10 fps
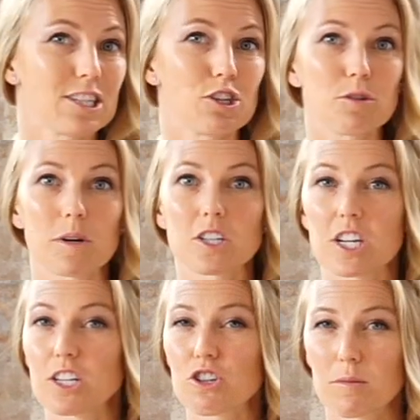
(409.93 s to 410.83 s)
too much
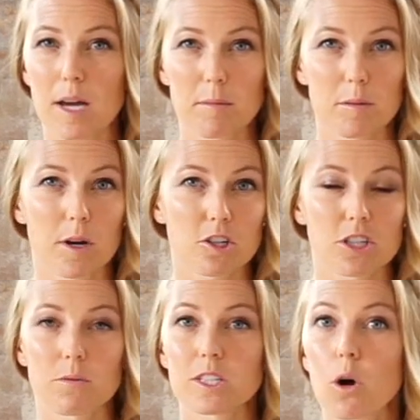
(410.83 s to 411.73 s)
intra-abdominal pressure
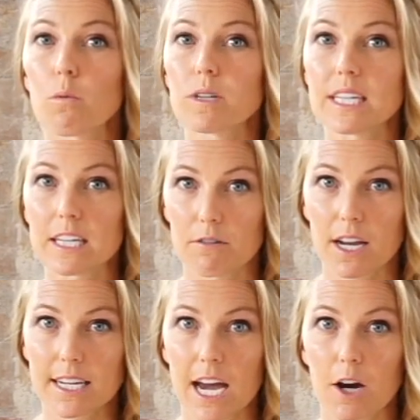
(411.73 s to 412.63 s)
that we don't need
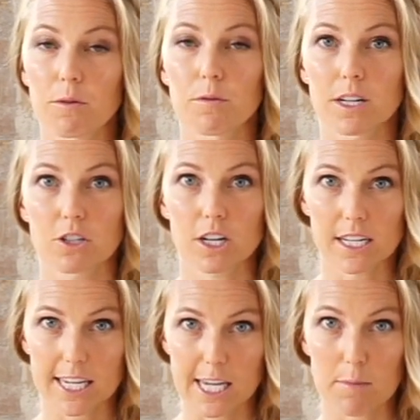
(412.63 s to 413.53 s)
right now. We want to try
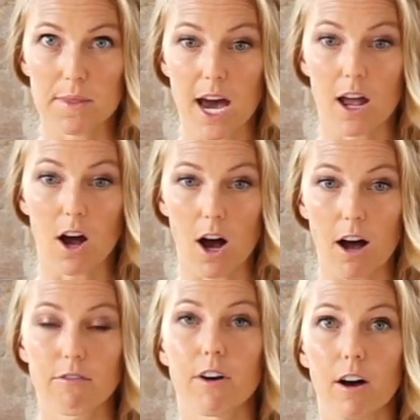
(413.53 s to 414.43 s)
to keep that
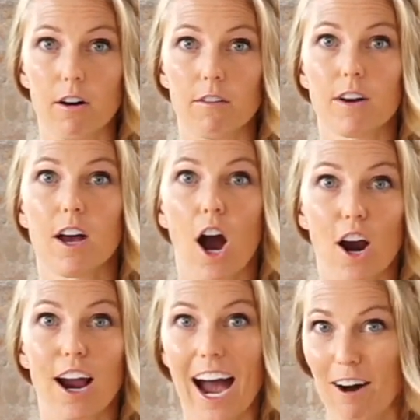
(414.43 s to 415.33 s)
off of
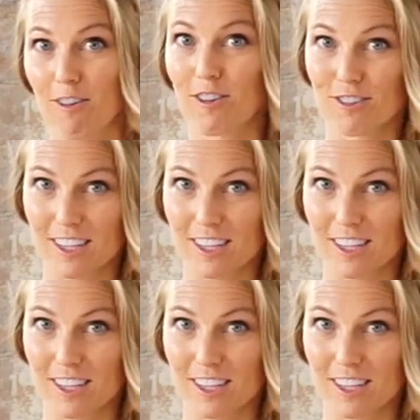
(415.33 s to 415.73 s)
our outer